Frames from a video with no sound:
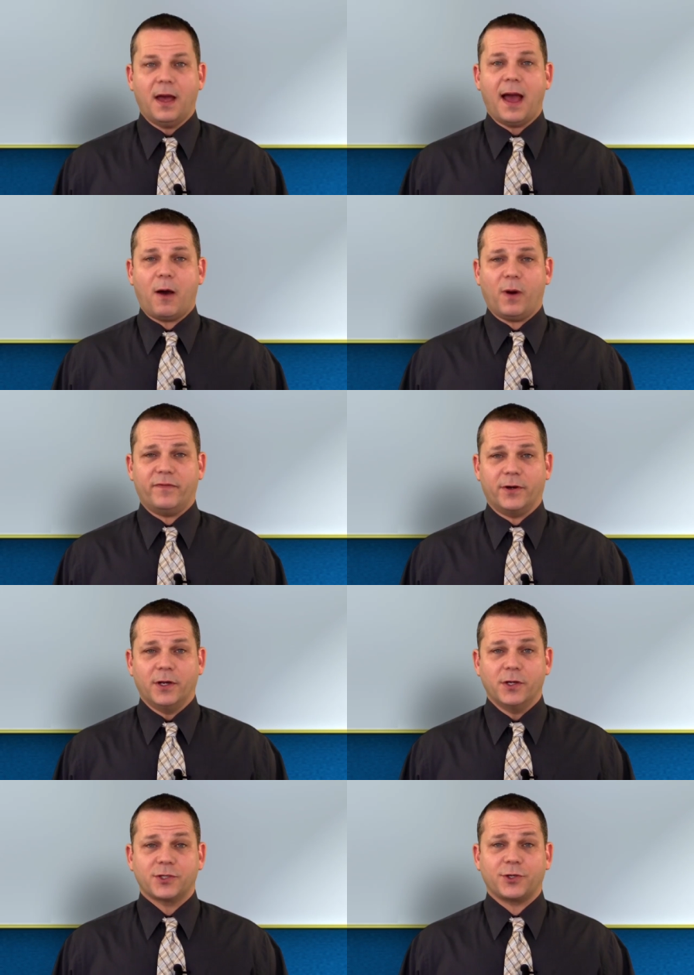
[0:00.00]
However,
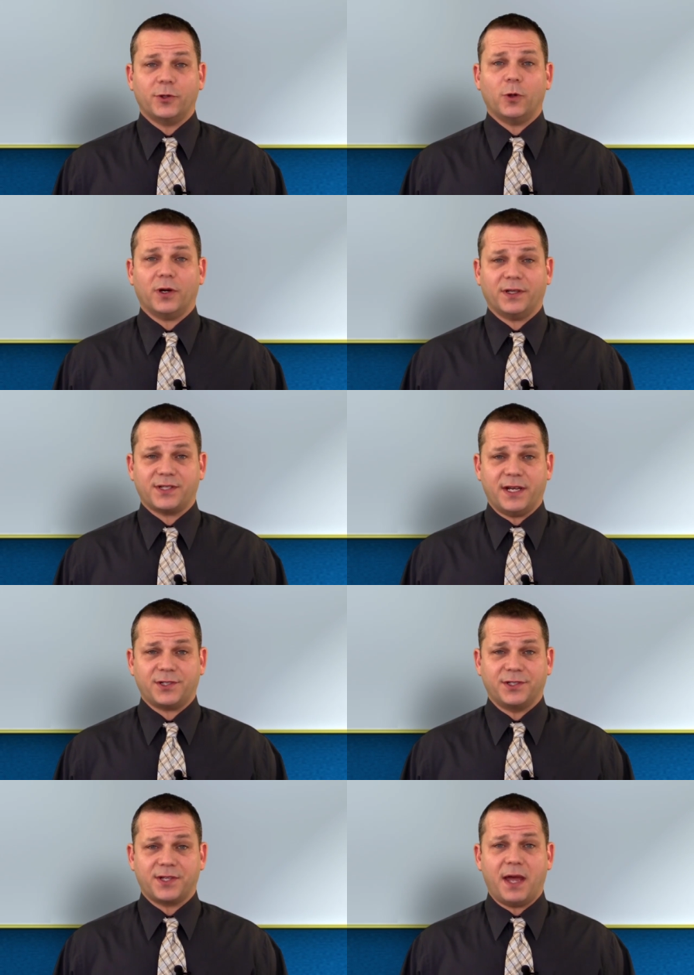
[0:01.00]
certain
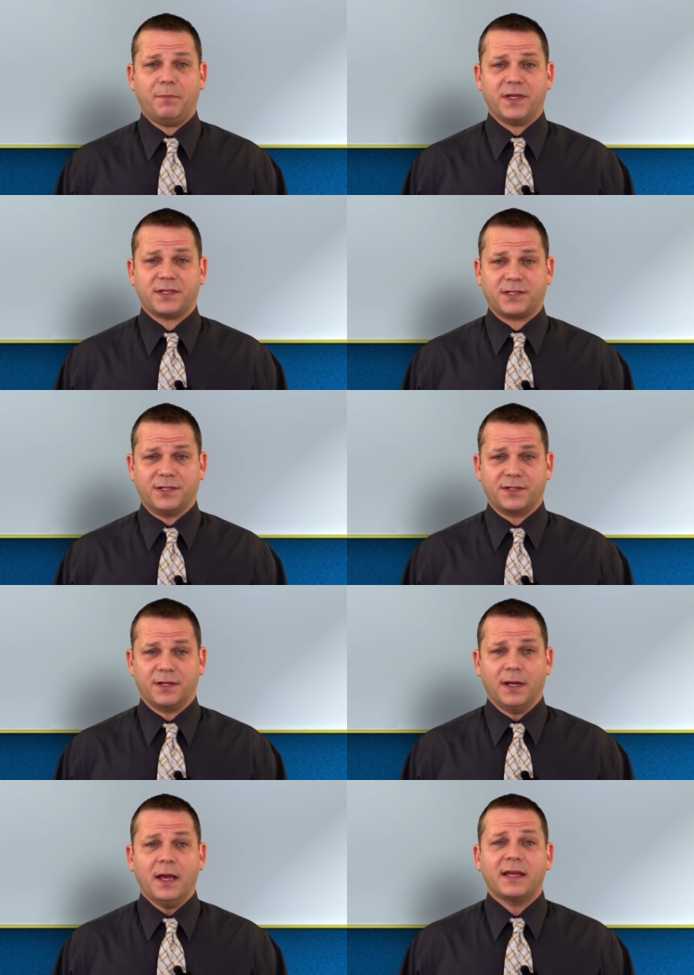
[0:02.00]
organizations and businesses
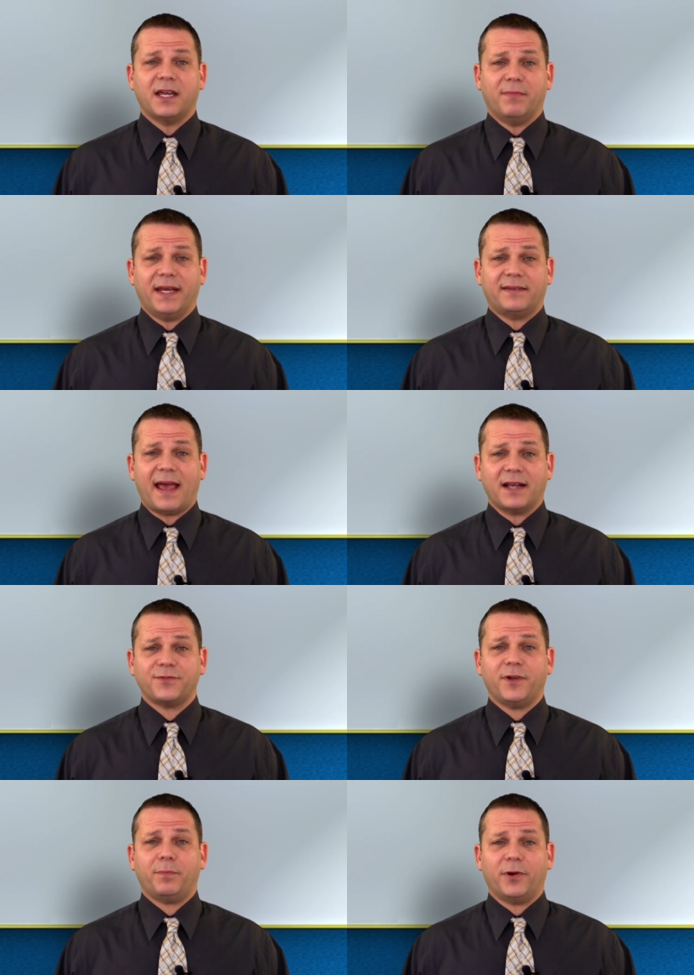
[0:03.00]
can make
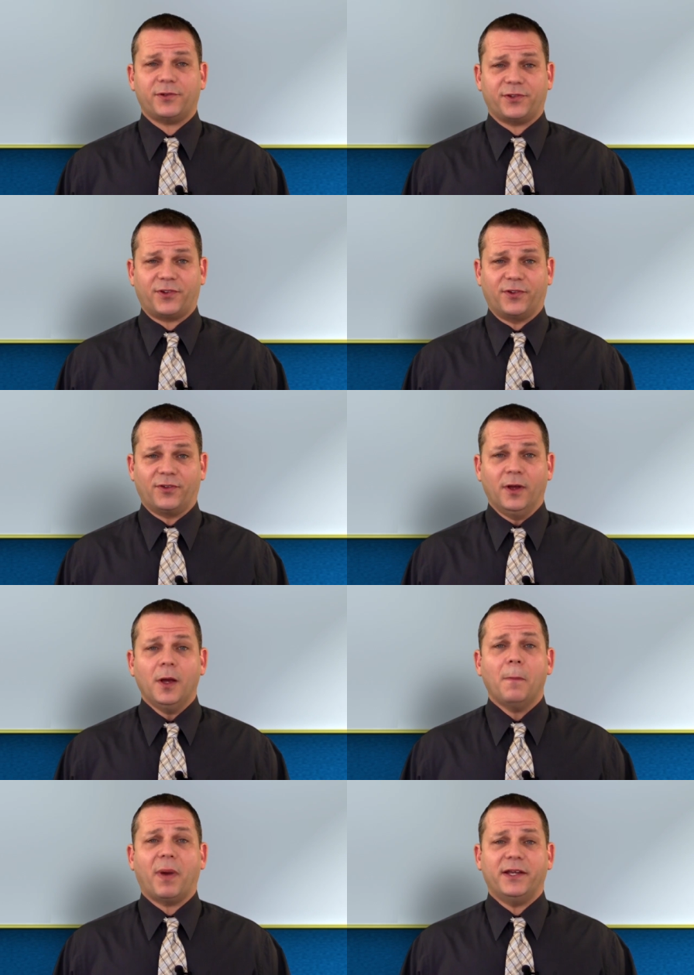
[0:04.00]
tax-free purchases
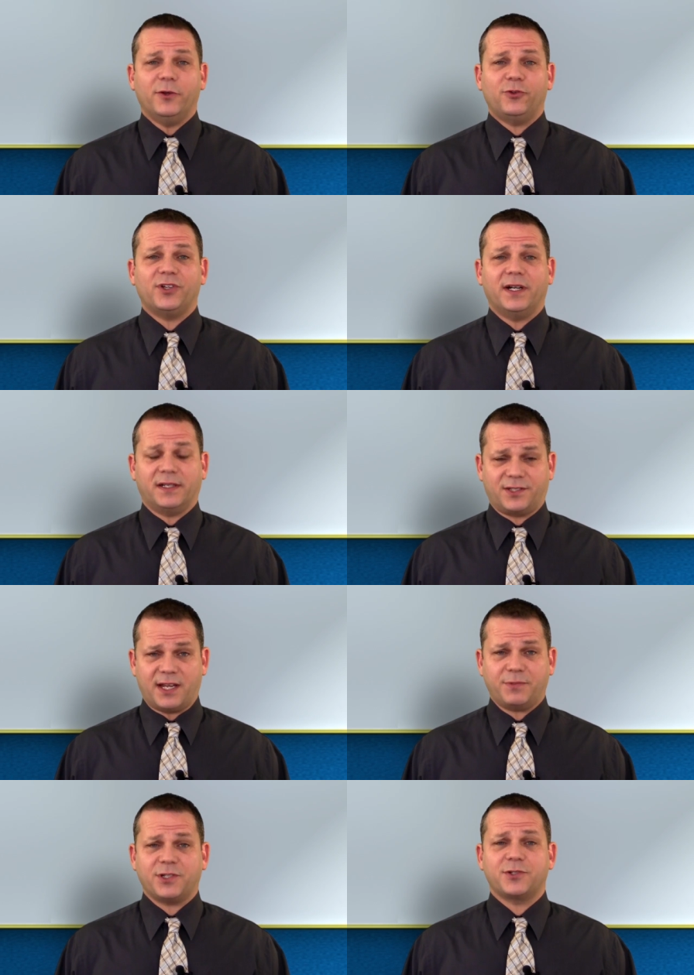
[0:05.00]
by using an
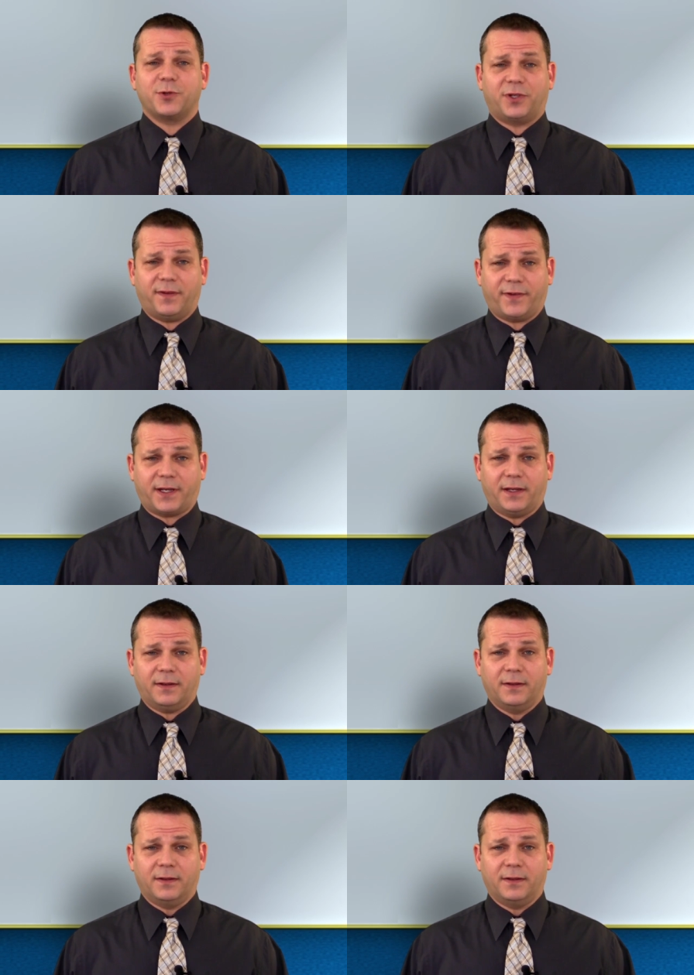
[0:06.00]
exemption certificate.